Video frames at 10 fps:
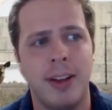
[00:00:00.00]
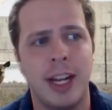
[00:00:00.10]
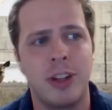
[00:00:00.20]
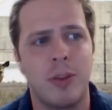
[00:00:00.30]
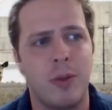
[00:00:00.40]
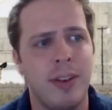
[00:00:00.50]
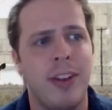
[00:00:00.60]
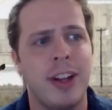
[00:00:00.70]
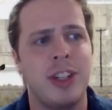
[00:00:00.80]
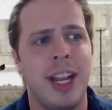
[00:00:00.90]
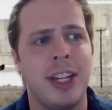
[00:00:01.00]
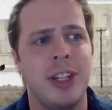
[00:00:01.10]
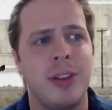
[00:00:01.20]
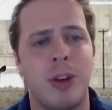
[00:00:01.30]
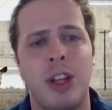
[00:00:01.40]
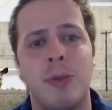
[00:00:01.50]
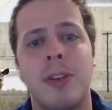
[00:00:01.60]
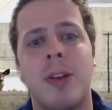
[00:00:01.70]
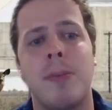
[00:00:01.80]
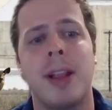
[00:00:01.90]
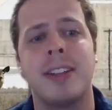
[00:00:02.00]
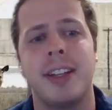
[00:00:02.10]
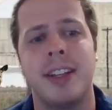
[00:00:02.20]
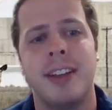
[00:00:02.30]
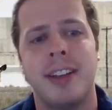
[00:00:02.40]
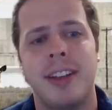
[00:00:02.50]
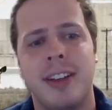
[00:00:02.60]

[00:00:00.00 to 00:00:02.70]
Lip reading: natural revegetation or human replanting?